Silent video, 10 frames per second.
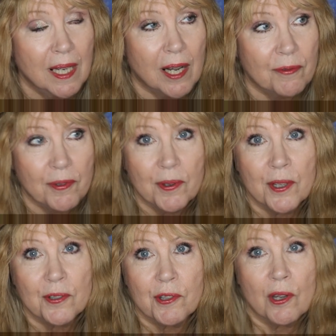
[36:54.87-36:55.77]
a few
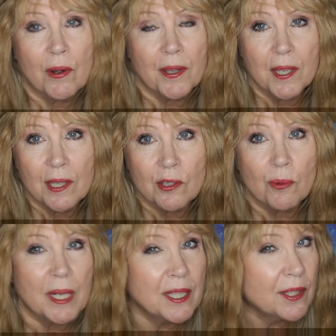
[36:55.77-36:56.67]
years ago, I think in
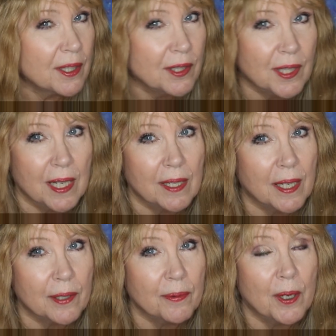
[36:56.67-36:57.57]
2016,
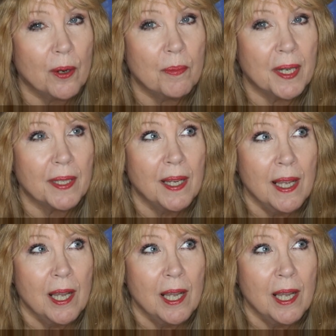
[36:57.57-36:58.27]
I don't know, but